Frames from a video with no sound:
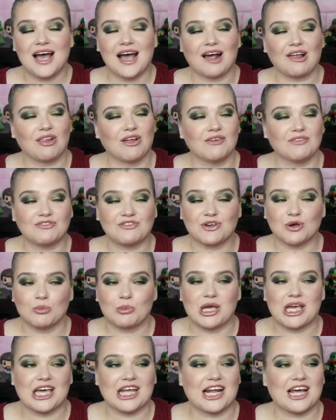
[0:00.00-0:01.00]
I love
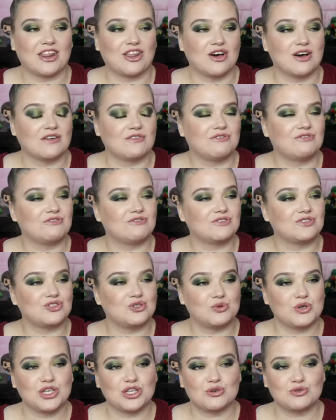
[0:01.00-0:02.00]
filming and I love
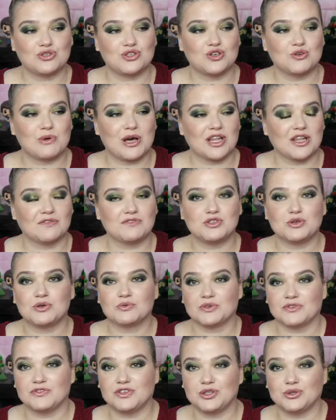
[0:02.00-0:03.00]
doing YouTube. I love doing
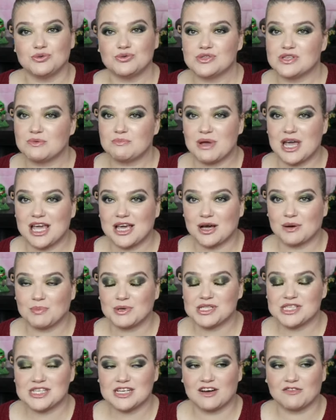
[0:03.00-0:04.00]
reviews and makeup
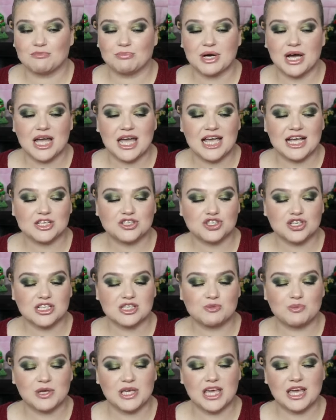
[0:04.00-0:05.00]
and stuff, but it
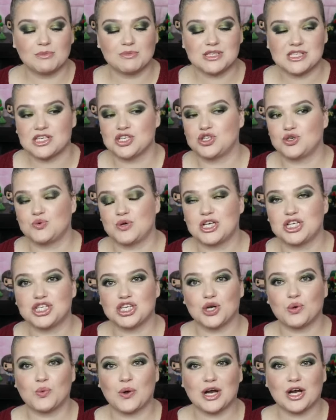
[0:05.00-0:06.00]
just became a
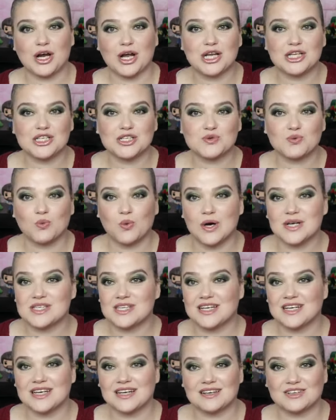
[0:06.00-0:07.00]
situation where it just
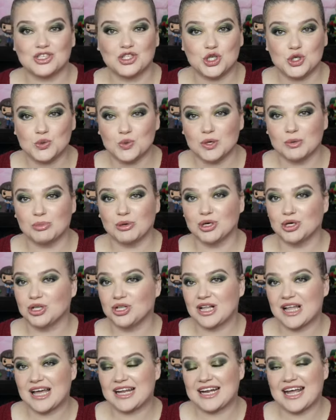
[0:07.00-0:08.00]
wasn't
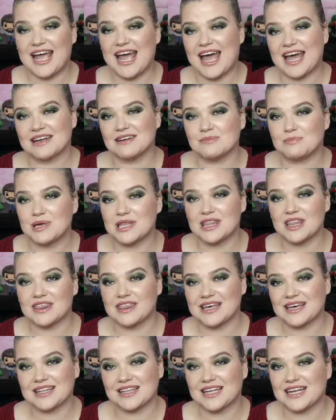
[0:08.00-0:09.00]
doable and it had to be the
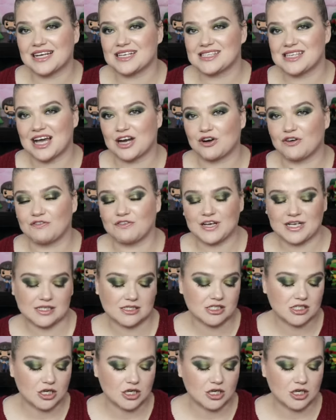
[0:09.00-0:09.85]
thing that I sacrificed.